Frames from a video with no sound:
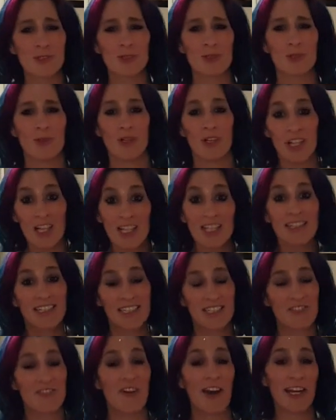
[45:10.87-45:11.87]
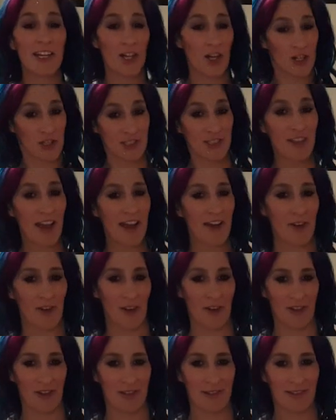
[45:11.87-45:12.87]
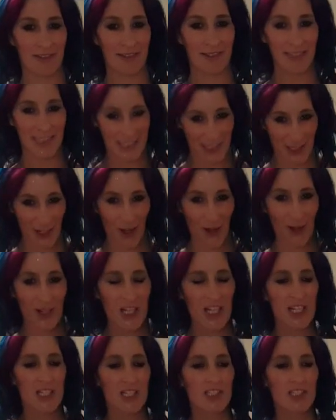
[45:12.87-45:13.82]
through. Let's find our center, you know?